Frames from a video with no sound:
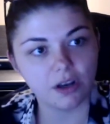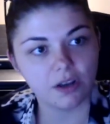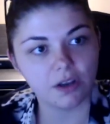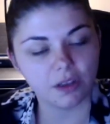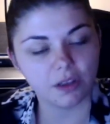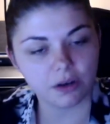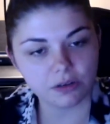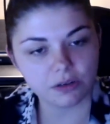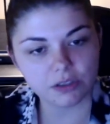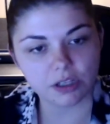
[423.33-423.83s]

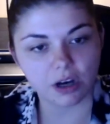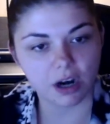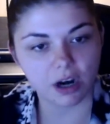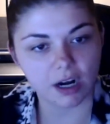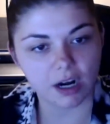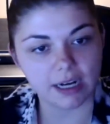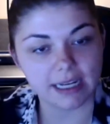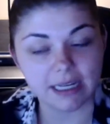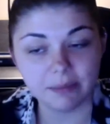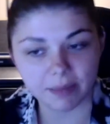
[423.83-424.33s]
Those
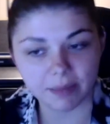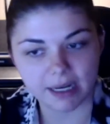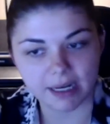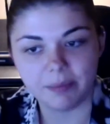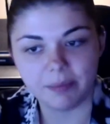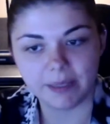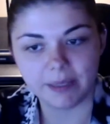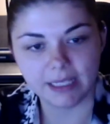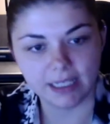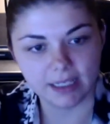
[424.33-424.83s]
are, in my
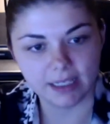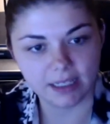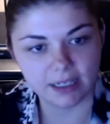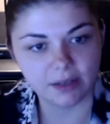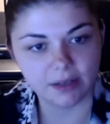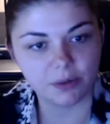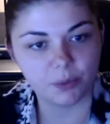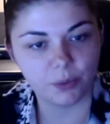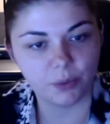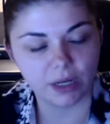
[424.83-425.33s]

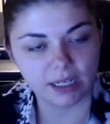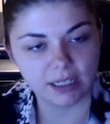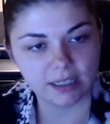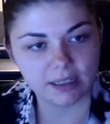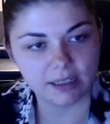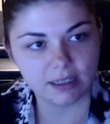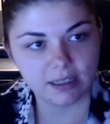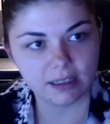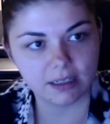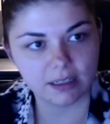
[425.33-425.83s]
opinion, what
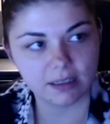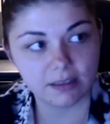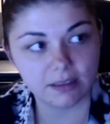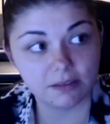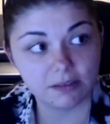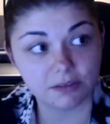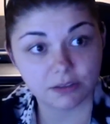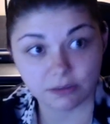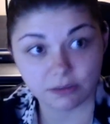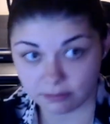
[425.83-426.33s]

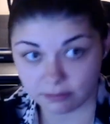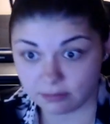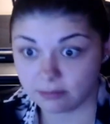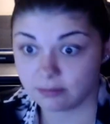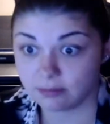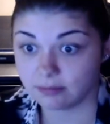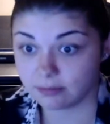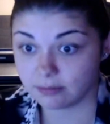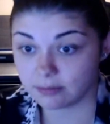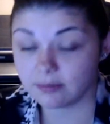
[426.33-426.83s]

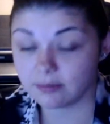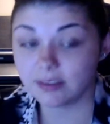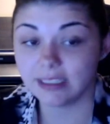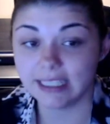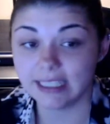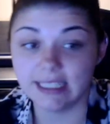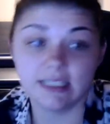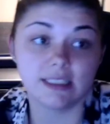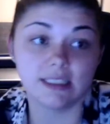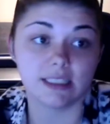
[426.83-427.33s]

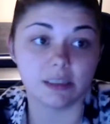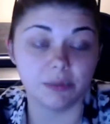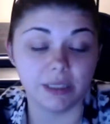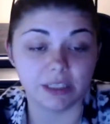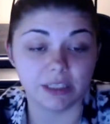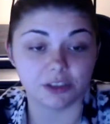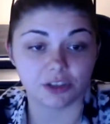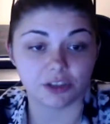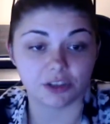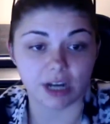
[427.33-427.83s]
needs to be
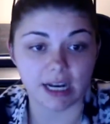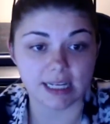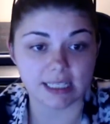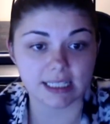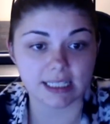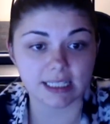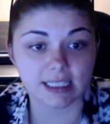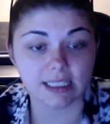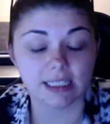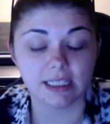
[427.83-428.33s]

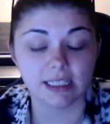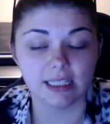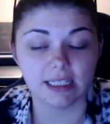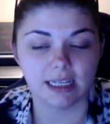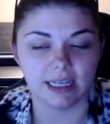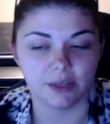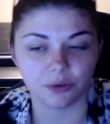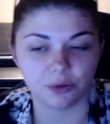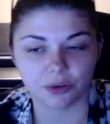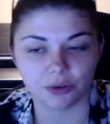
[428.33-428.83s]
addressed
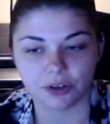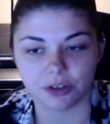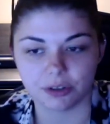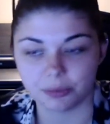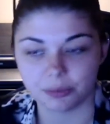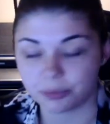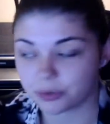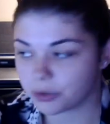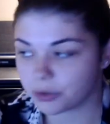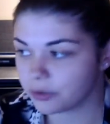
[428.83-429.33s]
in order to
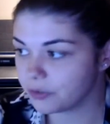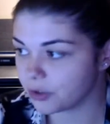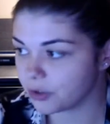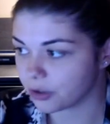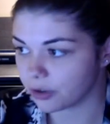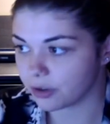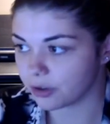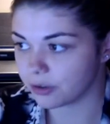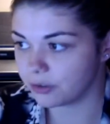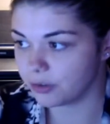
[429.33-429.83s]
improve
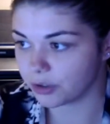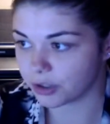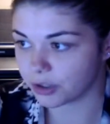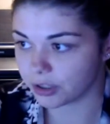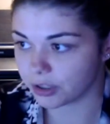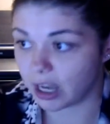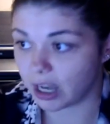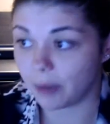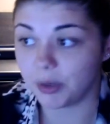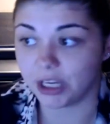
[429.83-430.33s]

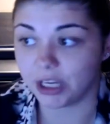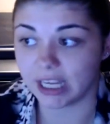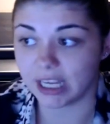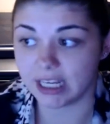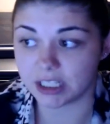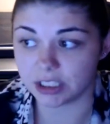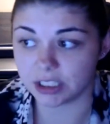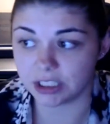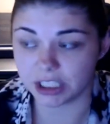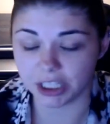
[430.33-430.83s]
your
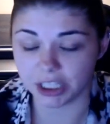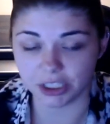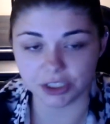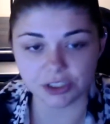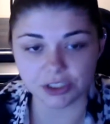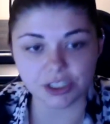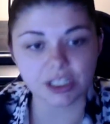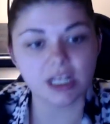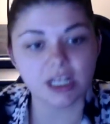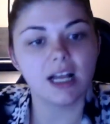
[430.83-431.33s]
communication skills